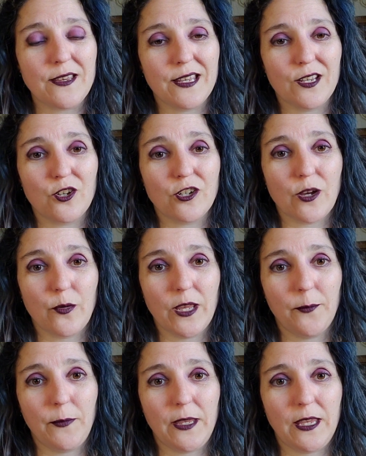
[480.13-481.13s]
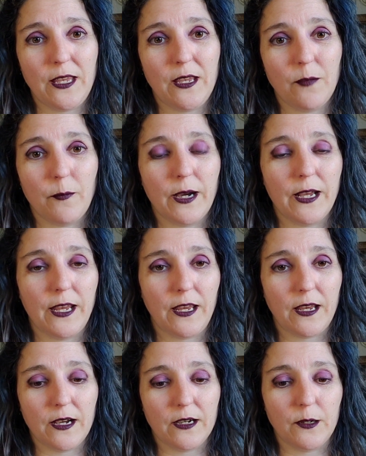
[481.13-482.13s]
is showing me my